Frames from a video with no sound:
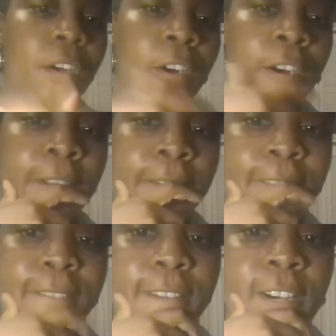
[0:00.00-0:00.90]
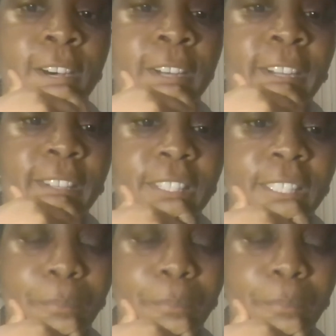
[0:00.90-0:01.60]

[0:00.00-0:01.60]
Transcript: on Althea